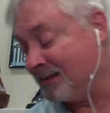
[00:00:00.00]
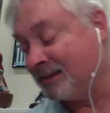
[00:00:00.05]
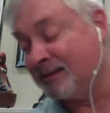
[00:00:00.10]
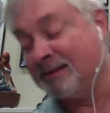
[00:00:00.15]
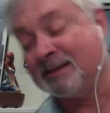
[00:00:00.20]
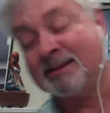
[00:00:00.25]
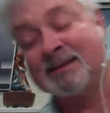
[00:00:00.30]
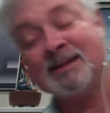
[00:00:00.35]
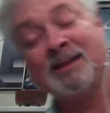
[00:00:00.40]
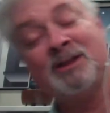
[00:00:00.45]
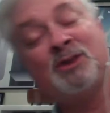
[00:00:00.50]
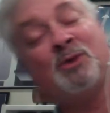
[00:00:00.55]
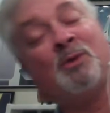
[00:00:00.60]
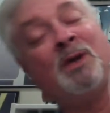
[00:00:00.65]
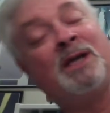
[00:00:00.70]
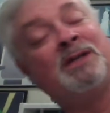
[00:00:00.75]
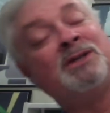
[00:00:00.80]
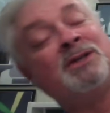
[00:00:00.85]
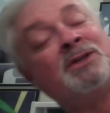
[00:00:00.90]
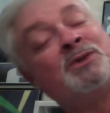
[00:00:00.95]

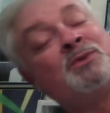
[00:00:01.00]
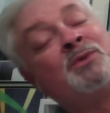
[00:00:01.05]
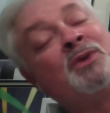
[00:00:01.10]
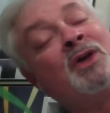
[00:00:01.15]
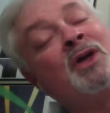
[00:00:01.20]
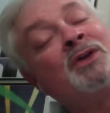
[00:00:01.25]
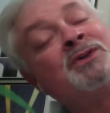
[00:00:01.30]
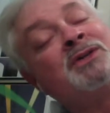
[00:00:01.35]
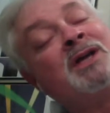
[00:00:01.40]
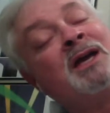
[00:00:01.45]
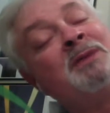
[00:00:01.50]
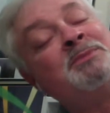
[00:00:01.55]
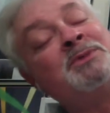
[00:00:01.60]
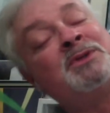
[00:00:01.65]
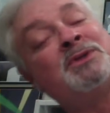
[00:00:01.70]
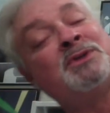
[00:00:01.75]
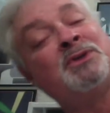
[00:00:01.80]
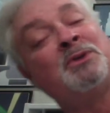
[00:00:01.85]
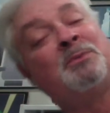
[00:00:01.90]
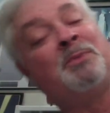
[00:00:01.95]
situations with all types of
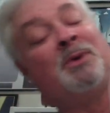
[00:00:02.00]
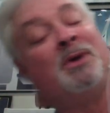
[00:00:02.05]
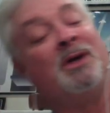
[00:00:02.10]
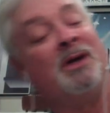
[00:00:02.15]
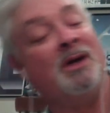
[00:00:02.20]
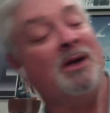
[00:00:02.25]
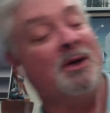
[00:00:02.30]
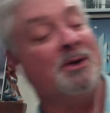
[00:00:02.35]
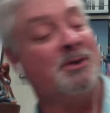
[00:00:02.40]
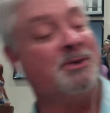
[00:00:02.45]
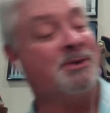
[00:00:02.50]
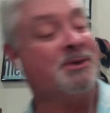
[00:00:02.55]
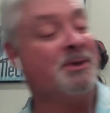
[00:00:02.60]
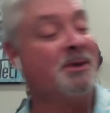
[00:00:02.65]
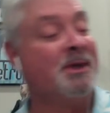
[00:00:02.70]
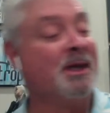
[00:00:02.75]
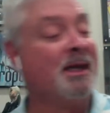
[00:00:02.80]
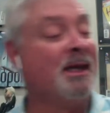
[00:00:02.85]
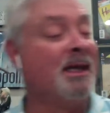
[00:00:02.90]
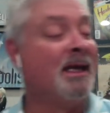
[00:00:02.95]
superheroes.
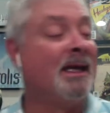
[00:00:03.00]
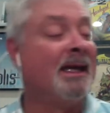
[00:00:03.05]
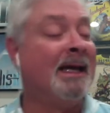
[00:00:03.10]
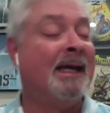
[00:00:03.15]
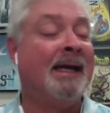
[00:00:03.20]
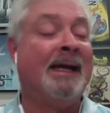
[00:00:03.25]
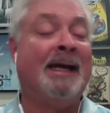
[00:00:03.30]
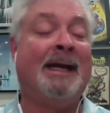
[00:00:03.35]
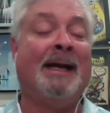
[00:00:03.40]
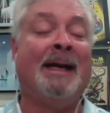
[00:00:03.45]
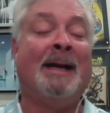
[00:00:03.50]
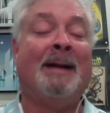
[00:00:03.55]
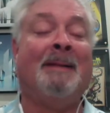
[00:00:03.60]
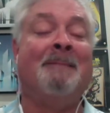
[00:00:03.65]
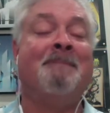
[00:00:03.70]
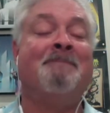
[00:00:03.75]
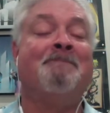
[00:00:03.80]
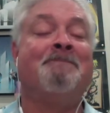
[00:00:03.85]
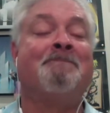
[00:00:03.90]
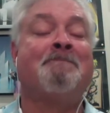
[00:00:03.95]

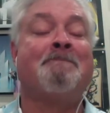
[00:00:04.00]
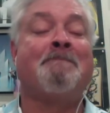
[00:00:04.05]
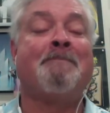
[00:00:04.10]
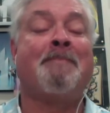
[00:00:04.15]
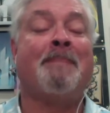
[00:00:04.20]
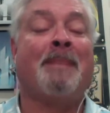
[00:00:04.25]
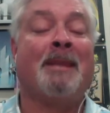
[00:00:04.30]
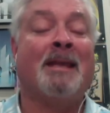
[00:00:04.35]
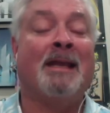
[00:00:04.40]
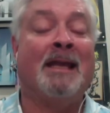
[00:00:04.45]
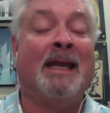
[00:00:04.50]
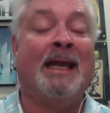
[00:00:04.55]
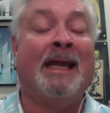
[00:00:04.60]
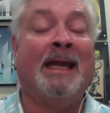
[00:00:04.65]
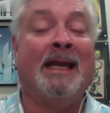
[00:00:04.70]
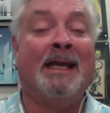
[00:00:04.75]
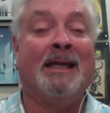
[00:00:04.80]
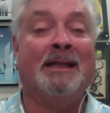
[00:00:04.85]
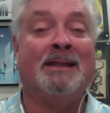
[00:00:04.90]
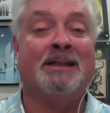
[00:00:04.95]
Um,
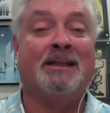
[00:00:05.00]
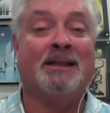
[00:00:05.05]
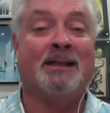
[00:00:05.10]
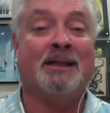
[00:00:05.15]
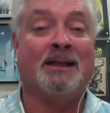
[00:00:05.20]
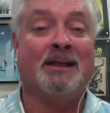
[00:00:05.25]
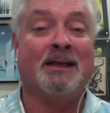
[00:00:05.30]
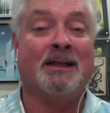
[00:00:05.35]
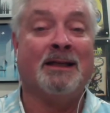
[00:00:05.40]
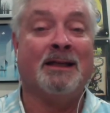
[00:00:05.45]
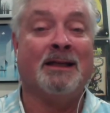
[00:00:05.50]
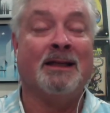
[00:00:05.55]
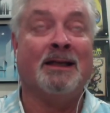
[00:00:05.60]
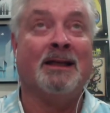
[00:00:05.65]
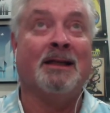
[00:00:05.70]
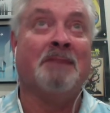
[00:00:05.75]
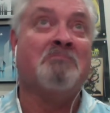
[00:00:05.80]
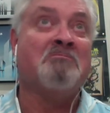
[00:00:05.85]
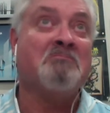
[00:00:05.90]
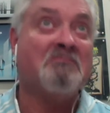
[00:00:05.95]
and
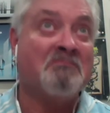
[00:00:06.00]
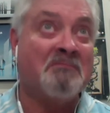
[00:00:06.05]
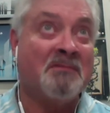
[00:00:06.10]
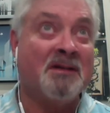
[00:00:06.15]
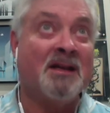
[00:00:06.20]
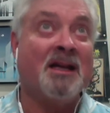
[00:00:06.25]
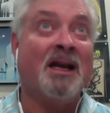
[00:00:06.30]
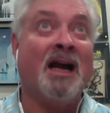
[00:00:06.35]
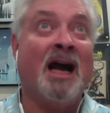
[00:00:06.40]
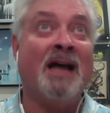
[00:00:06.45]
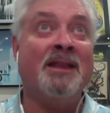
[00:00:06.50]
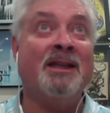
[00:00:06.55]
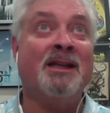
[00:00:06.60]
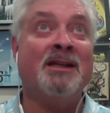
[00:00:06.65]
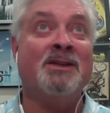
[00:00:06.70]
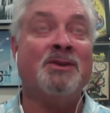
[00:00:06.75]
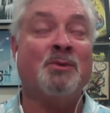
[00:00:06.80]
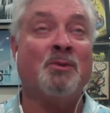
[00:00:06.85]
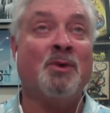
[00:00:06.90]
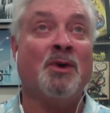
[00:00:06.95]
I think
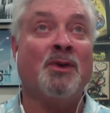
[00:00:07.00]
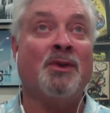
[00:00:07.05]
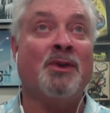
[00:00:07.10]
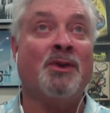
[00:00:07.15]
it's worth